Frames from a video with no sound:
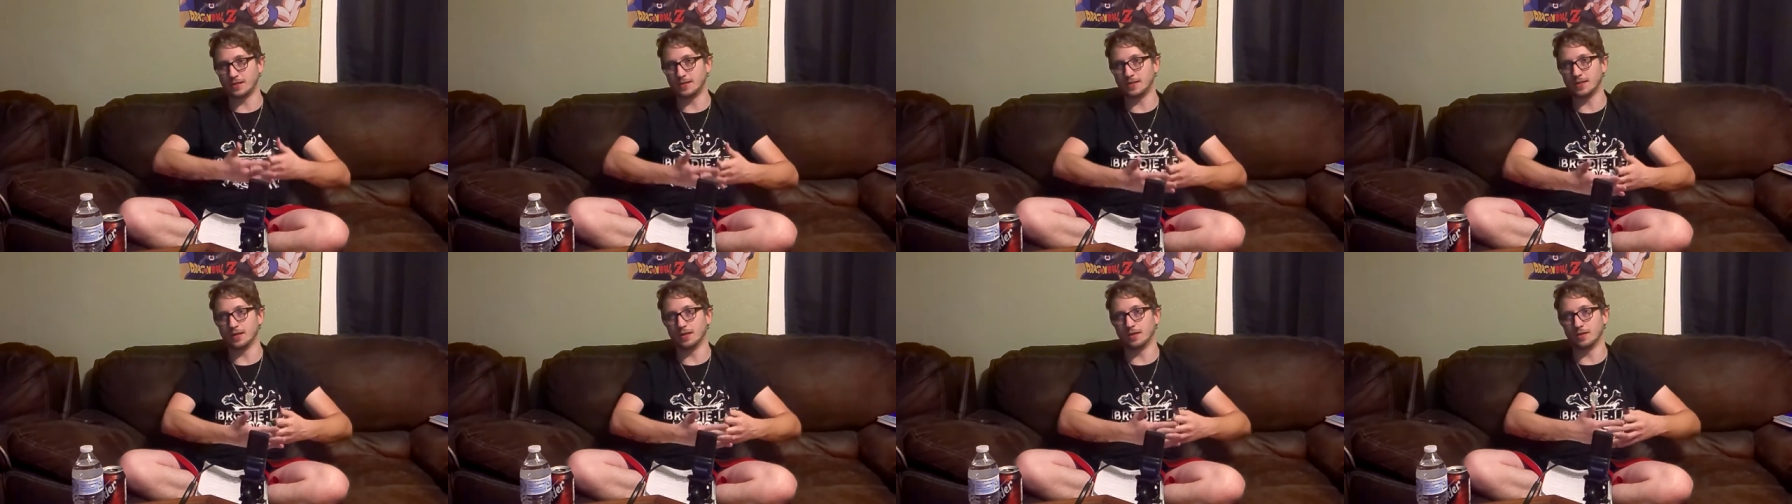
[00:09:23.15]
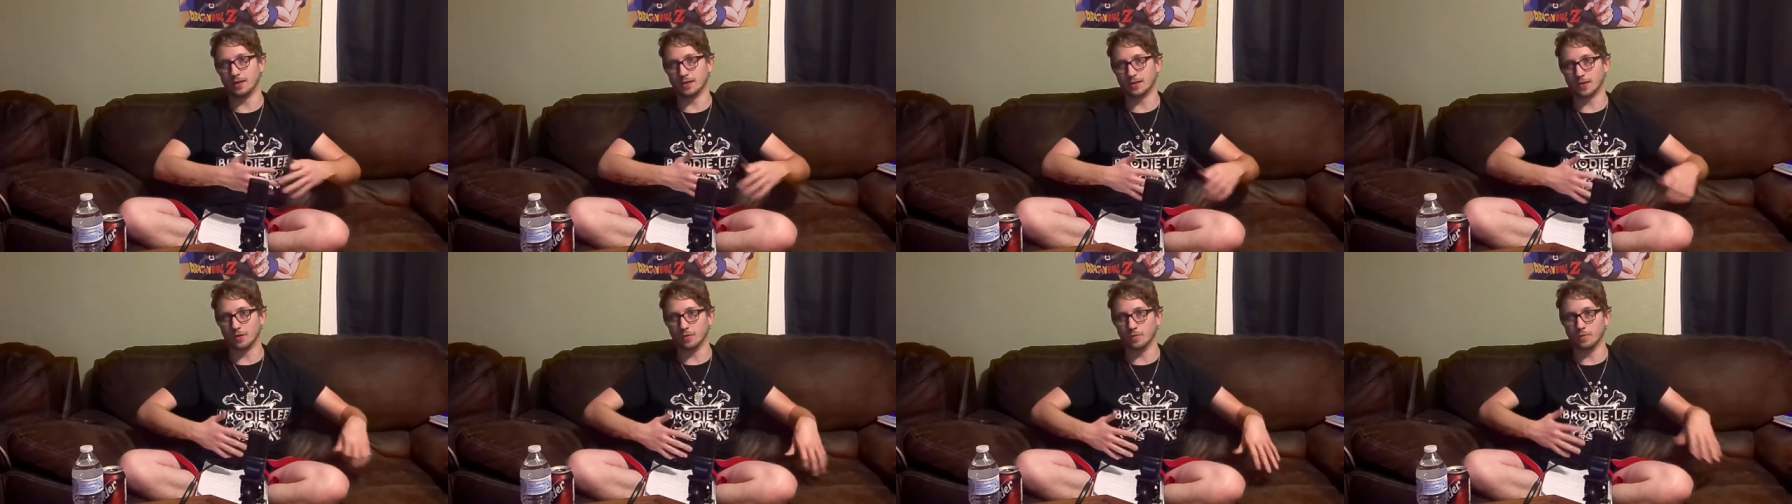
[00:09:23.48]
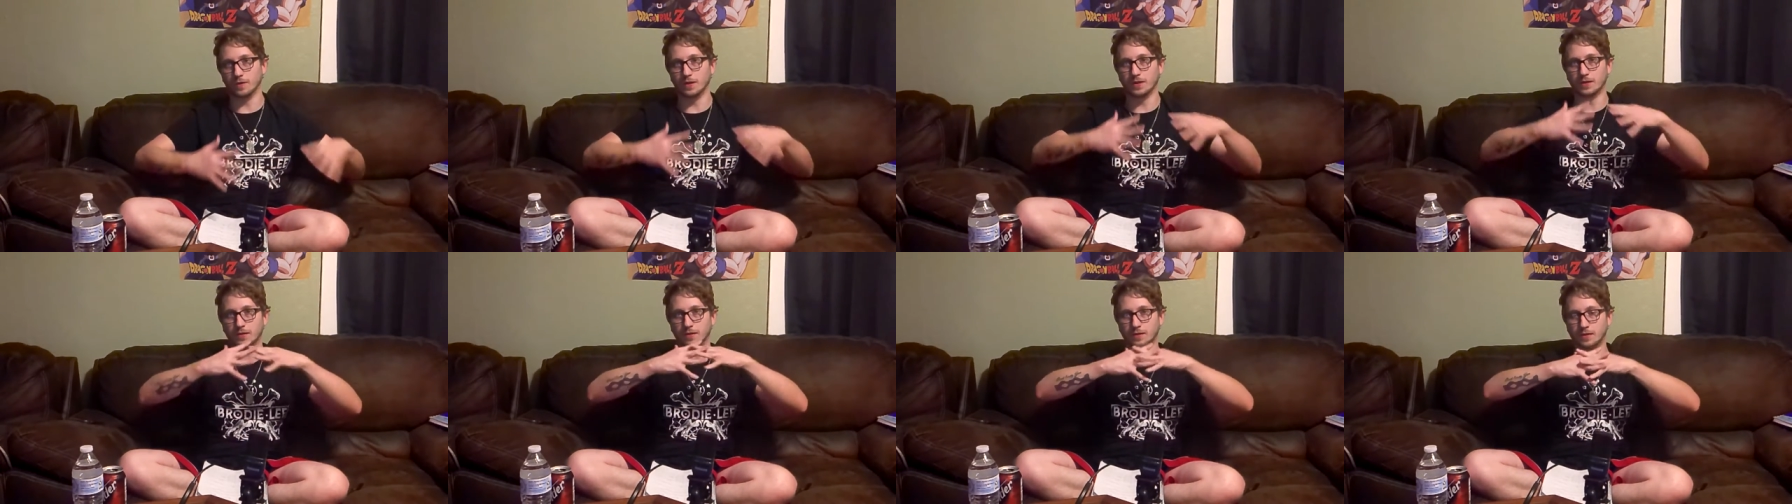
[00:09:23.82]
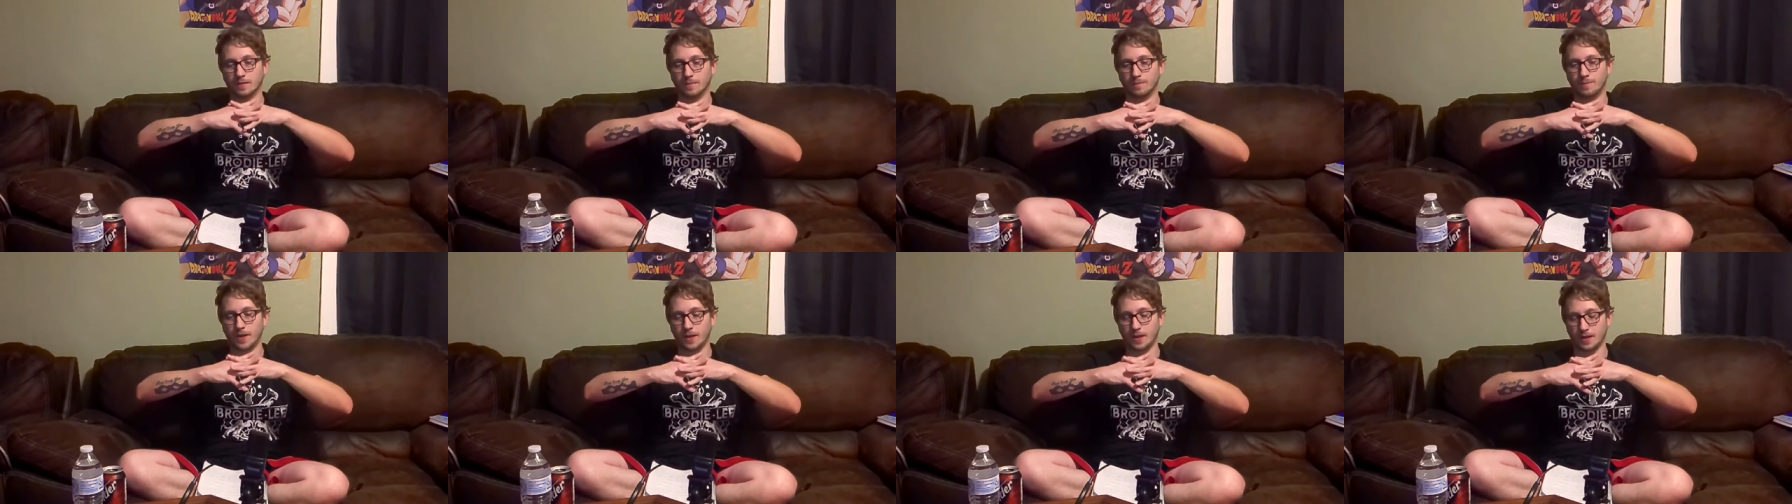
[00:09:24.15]
tell like a really good
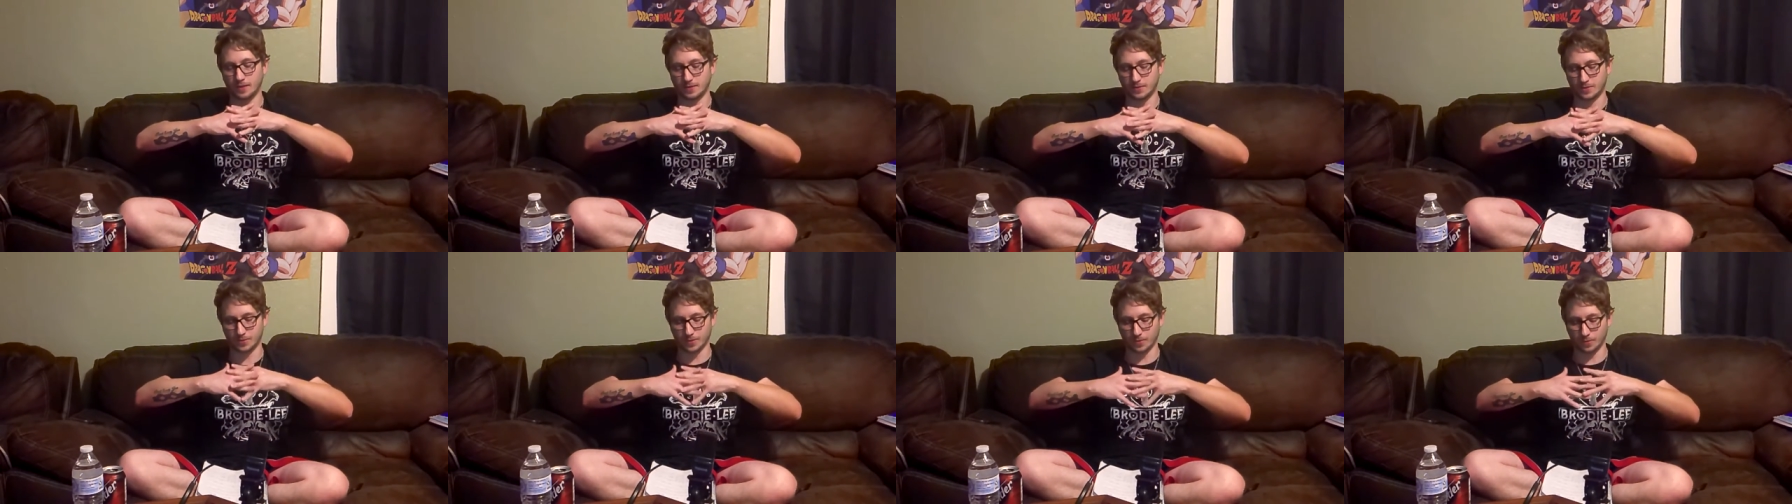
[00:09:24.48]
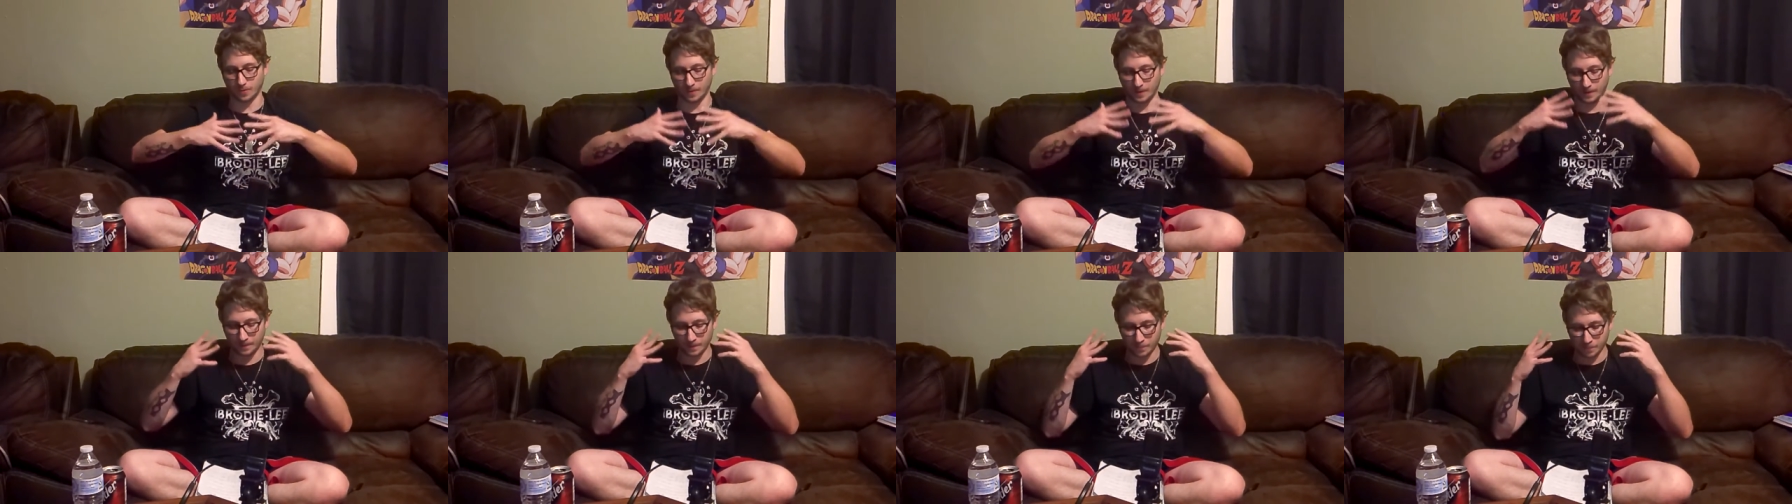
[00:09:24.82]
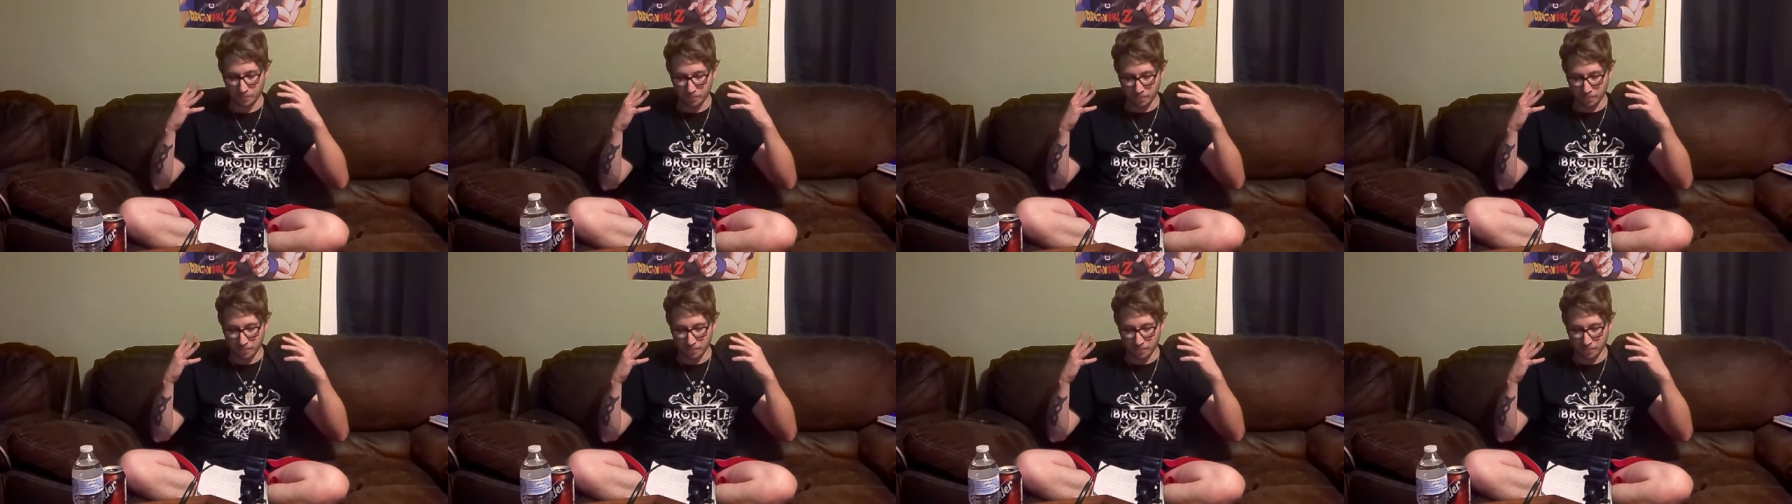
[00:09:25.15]
compelling story